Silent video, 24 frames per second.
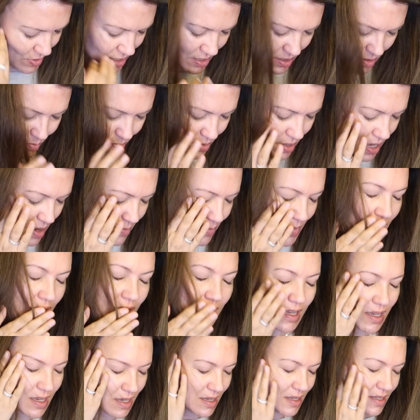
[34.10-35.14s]
gonna apply
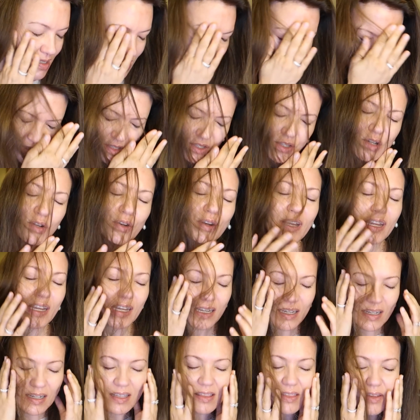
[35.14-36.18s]
my
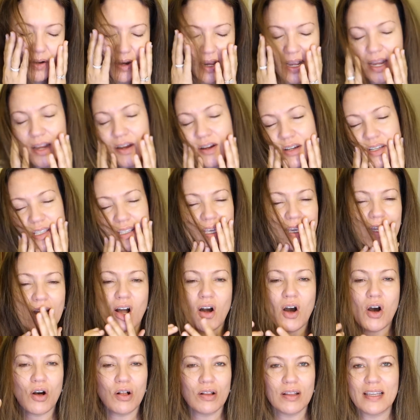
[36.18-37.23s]
sunscreen and their hair is like
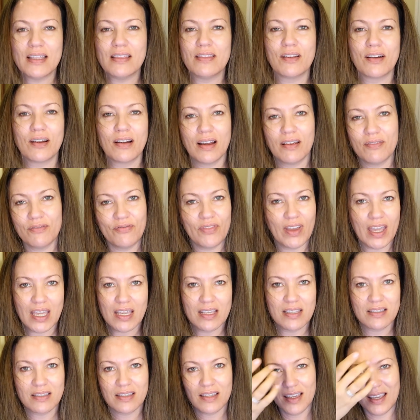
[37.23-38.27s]
all in their face